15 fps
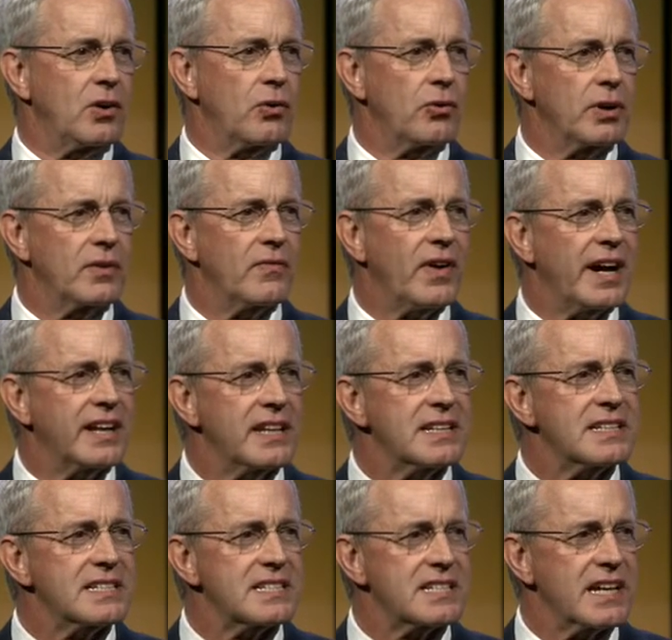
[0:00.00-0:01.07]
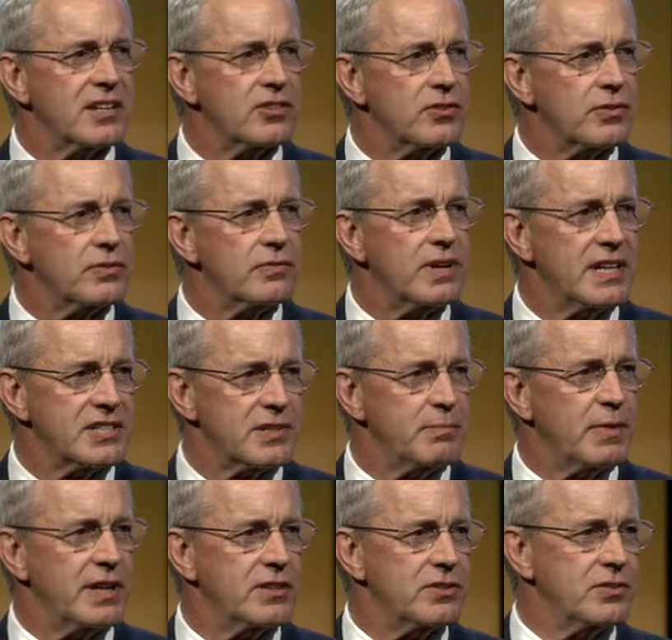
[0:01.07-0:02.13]
or invited to send your
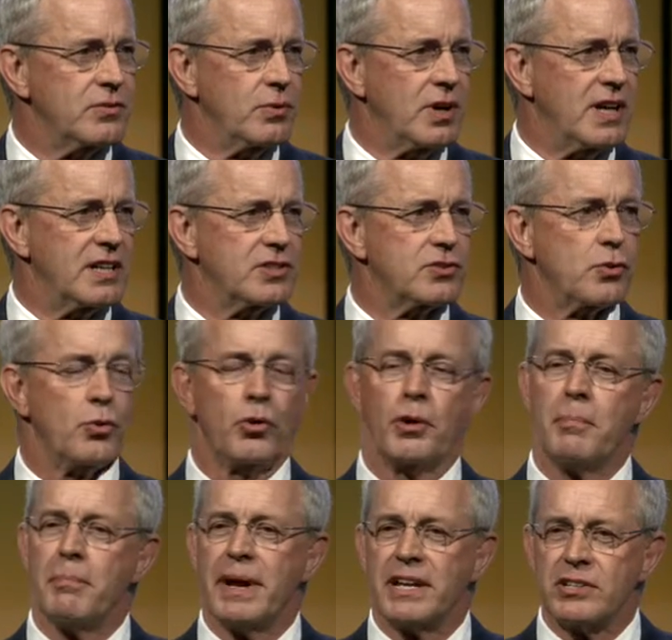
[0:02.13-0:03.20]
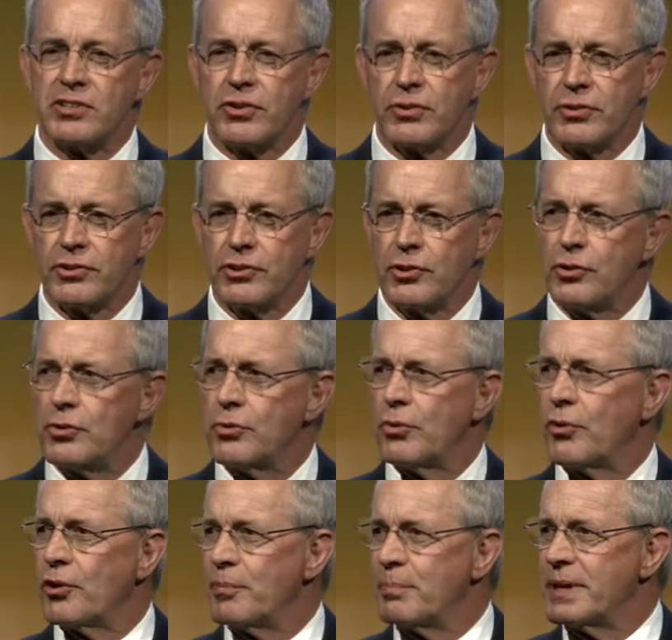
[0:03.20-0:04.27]
resume to us or mentored you
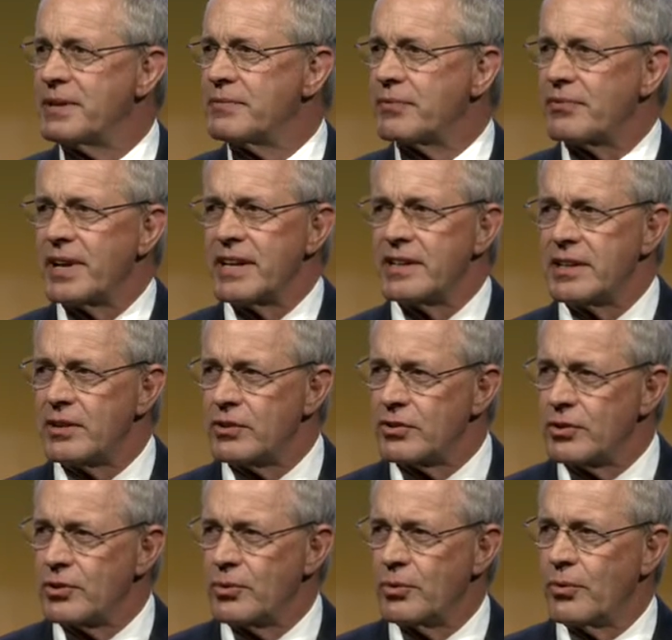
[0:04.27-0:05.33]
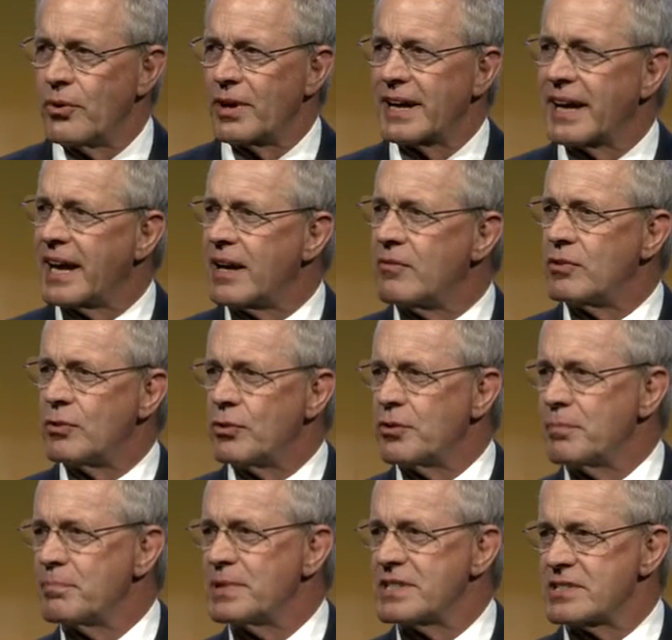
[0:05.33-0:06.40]
or befriended you or gave you her
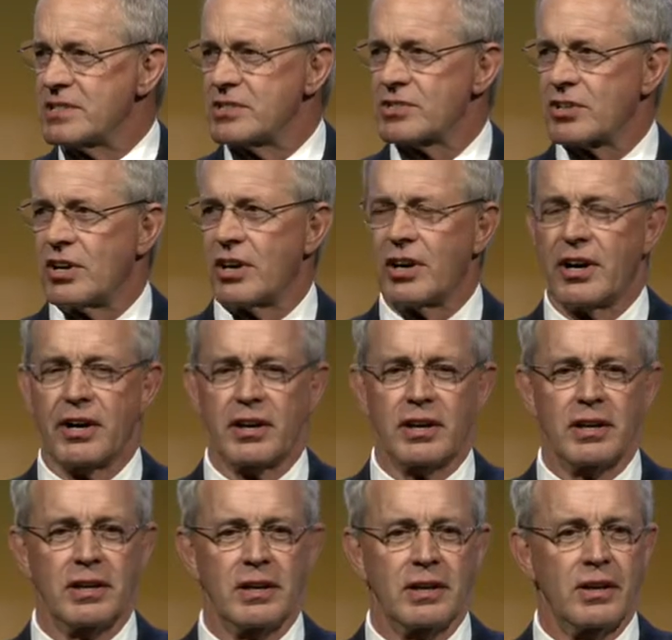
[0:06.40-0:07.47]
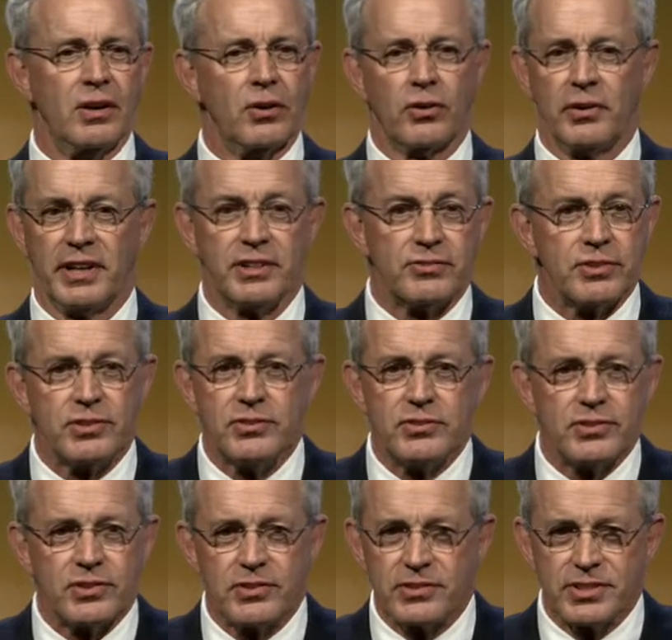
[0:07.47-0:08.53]
business card or
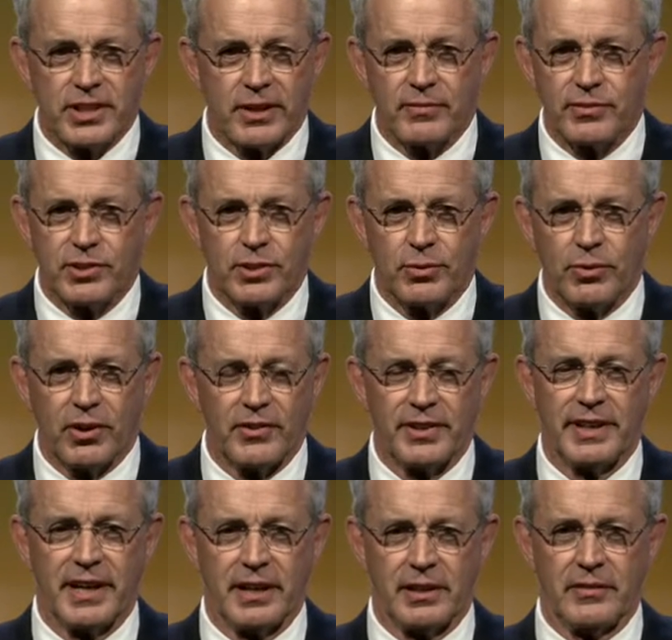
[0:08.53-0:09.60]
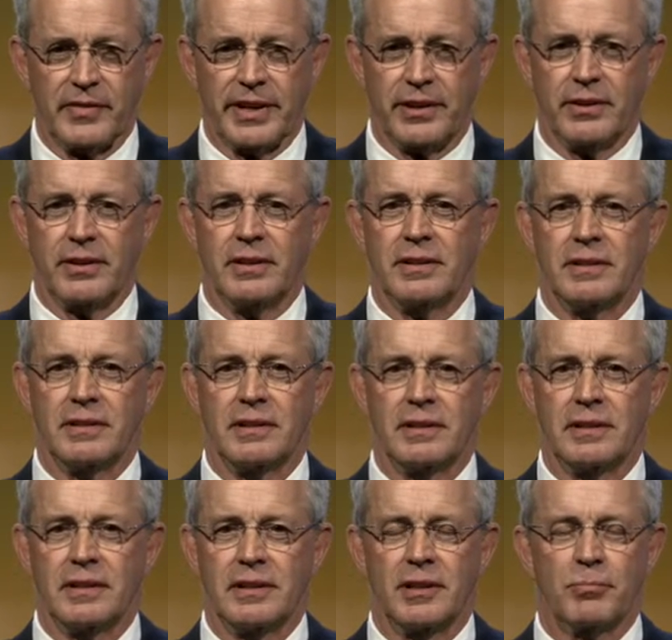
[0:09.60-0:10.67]
introduced herself to you on the elevator,
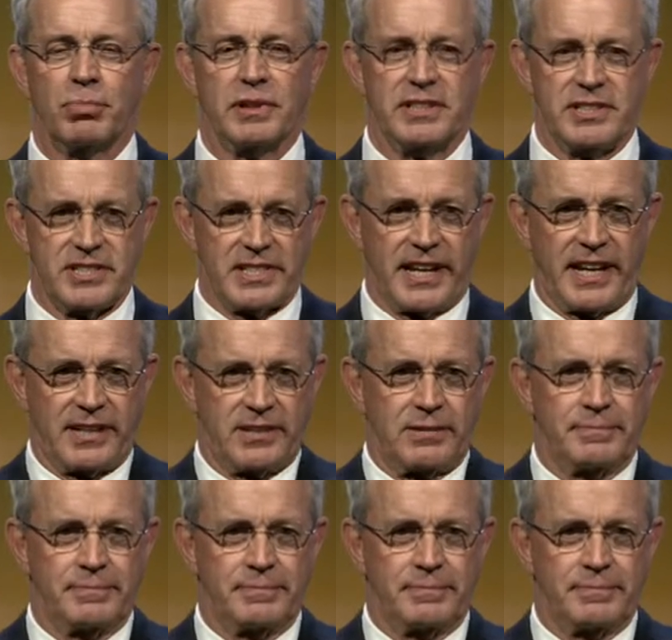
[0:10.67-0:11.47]
please stand.